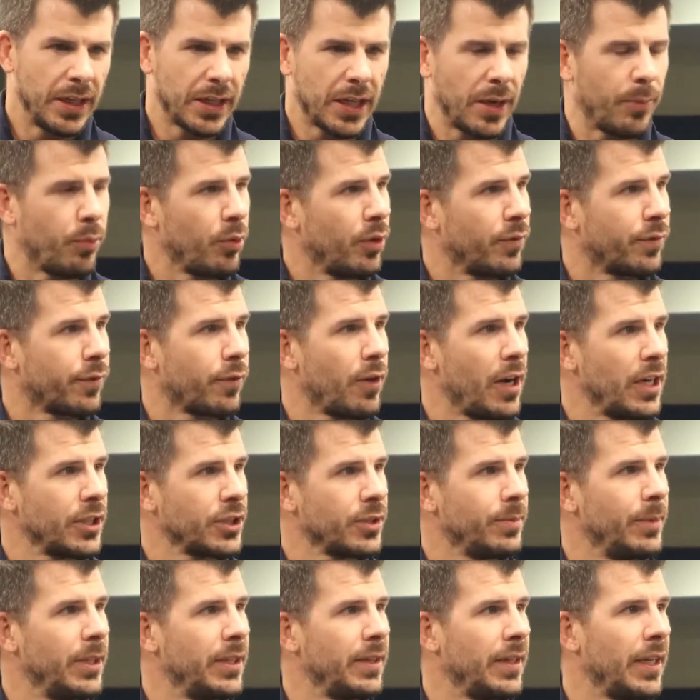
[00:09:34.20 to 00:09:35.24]
a couple of
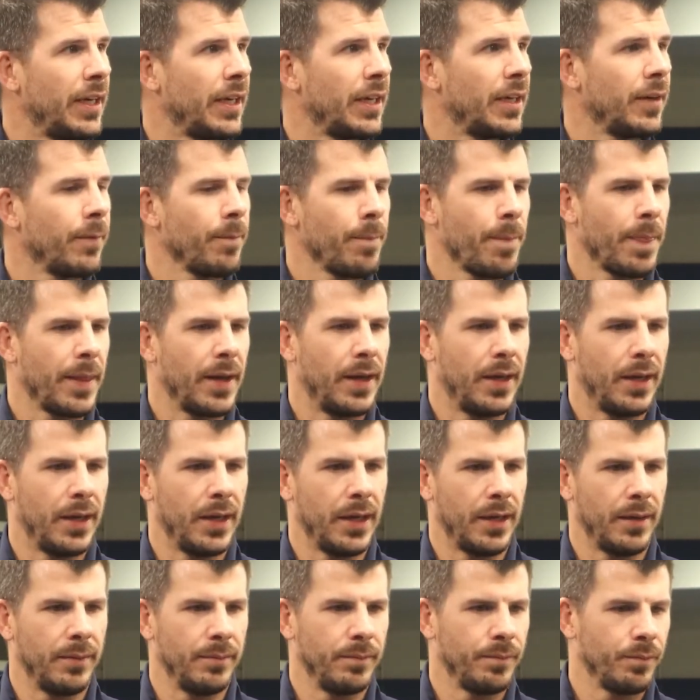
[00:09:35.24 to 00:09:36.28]
freshmen there
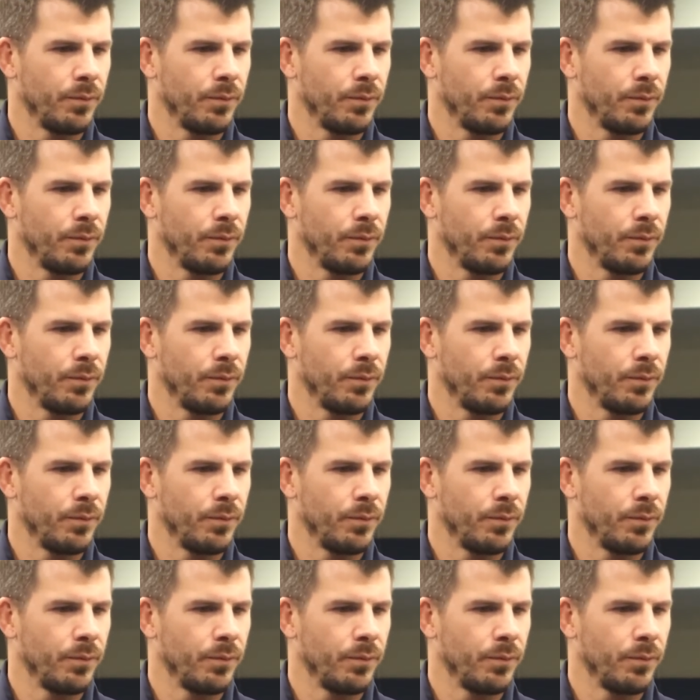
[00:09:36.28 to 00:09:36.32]
uh,